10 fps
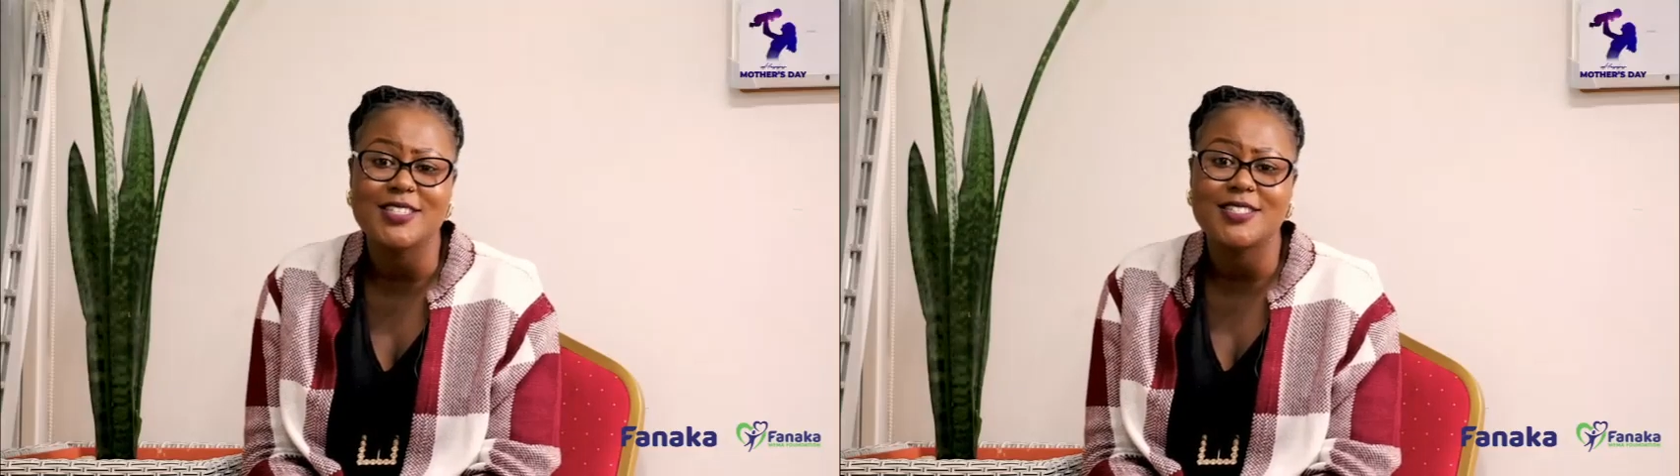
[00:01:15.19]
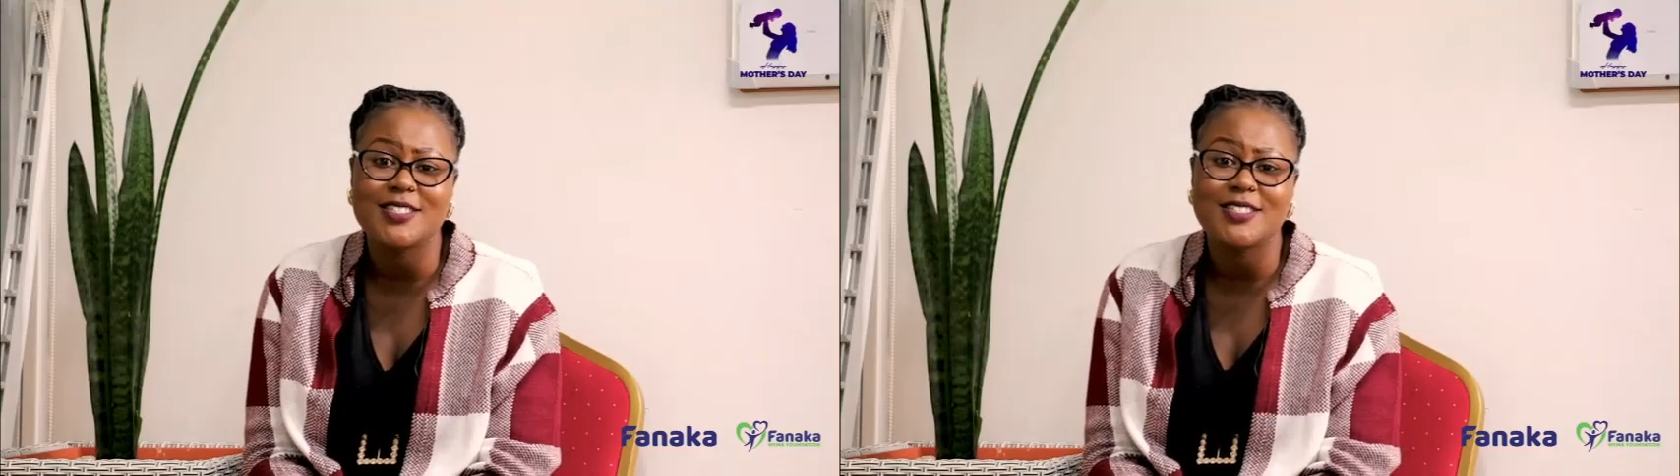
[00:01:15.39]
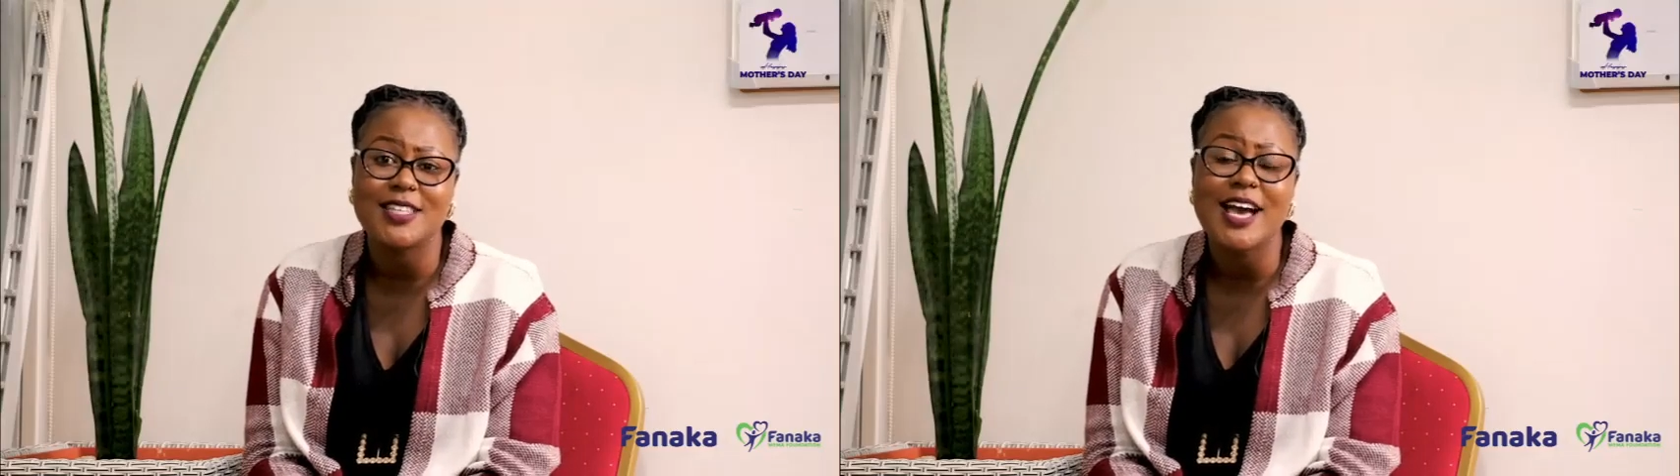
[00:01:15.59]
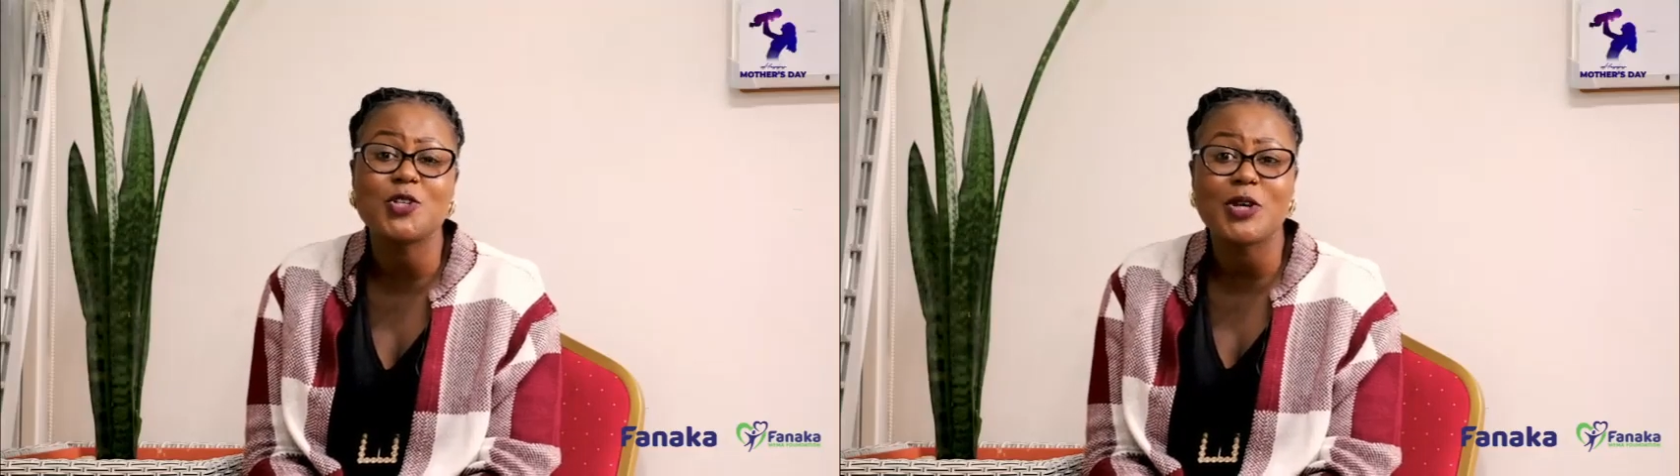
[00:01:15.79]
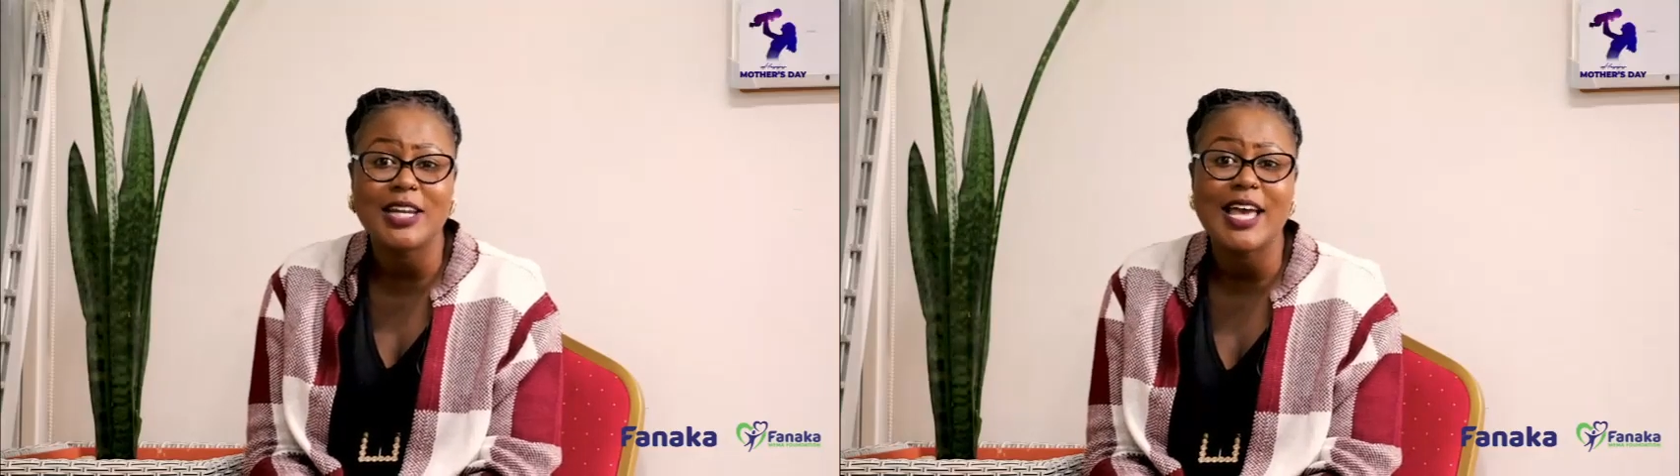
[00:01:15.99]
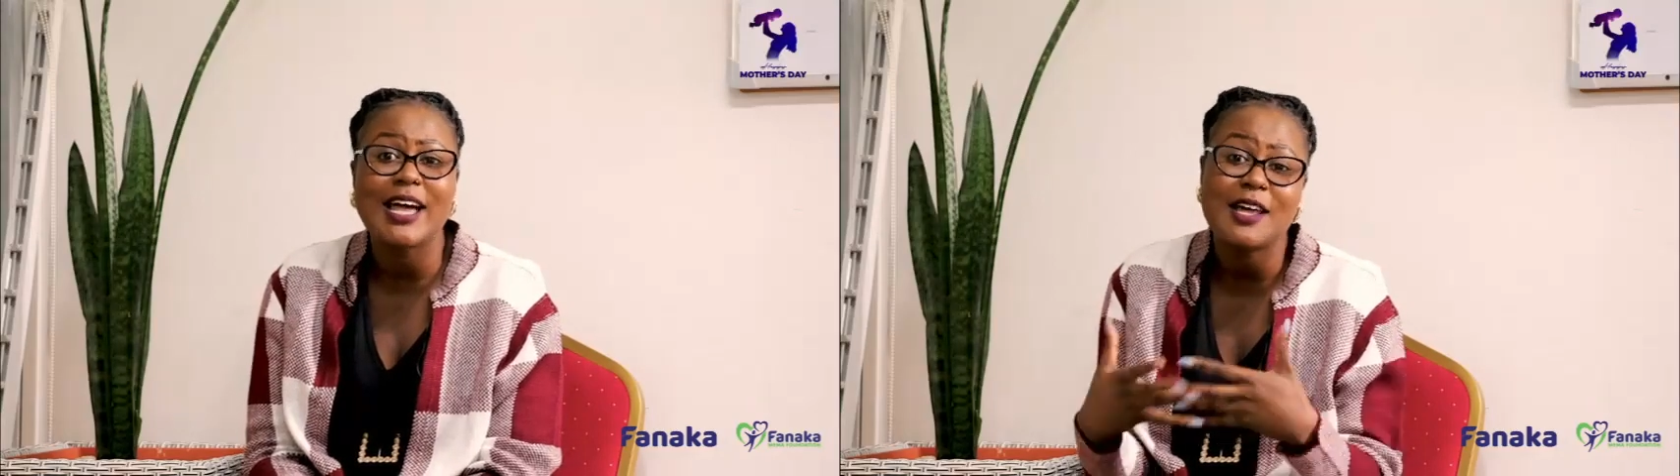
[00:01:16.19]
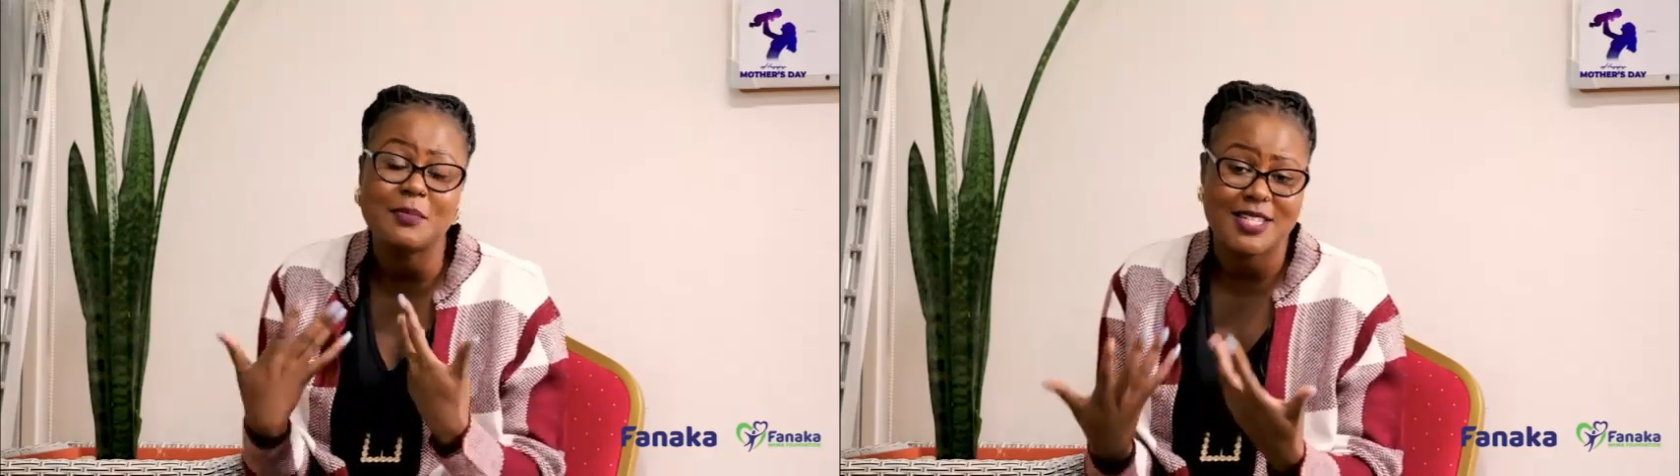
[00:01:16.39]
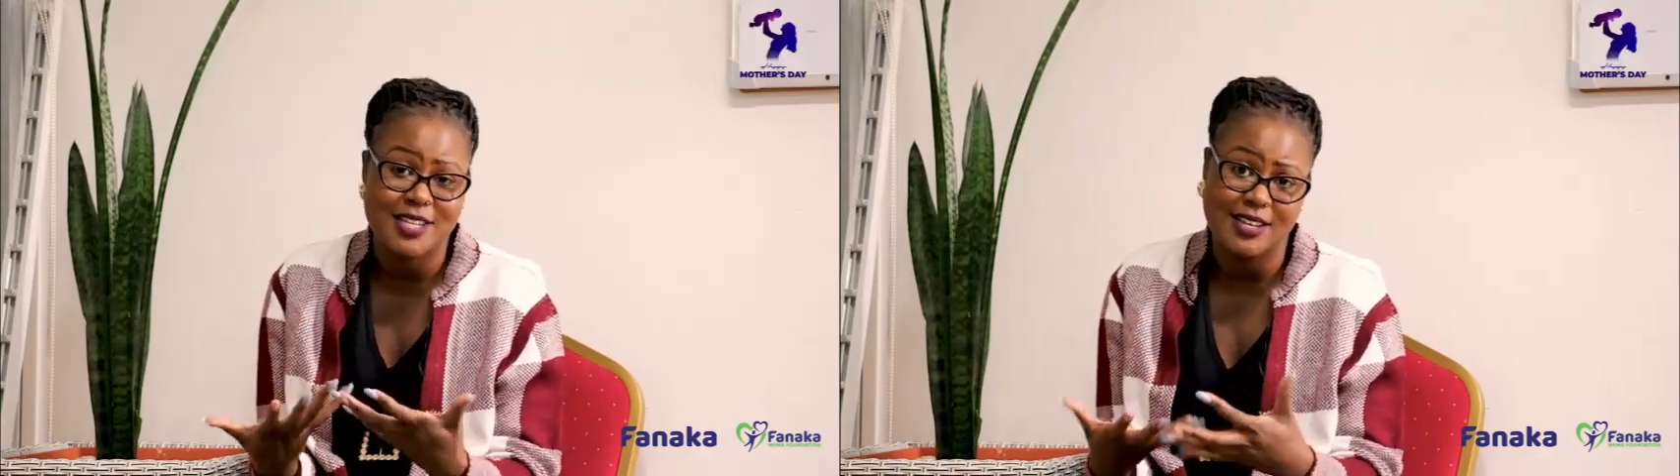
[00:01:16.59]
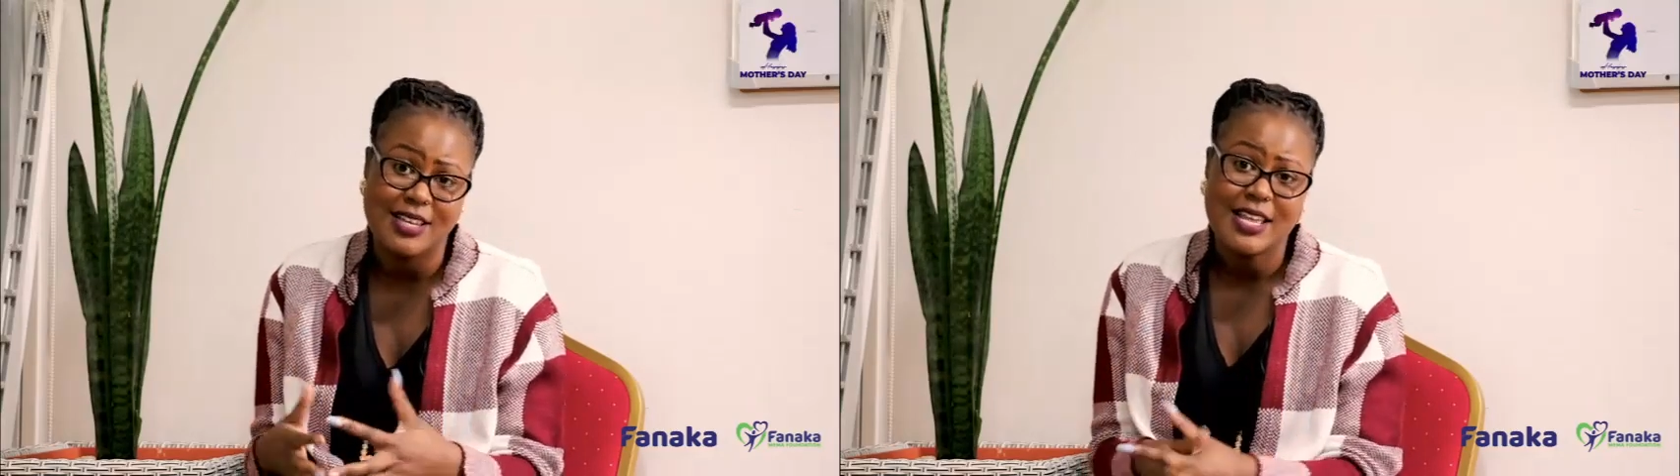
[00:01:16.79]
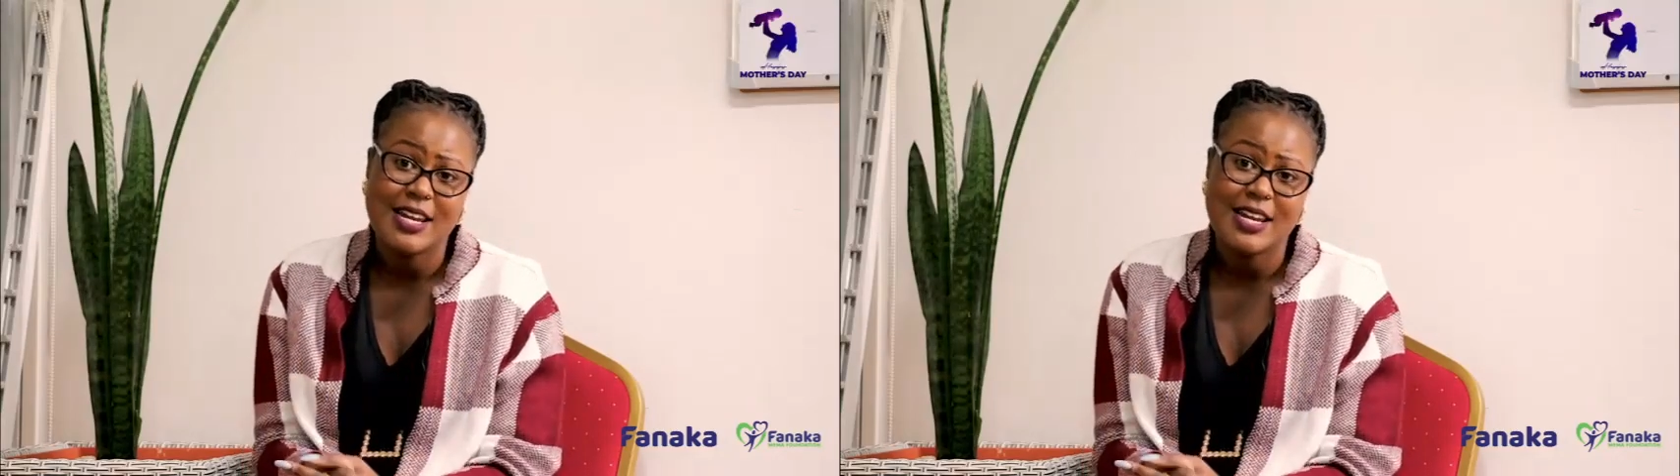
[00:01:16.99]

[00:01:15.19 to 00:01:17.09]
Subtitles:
is actually adapting.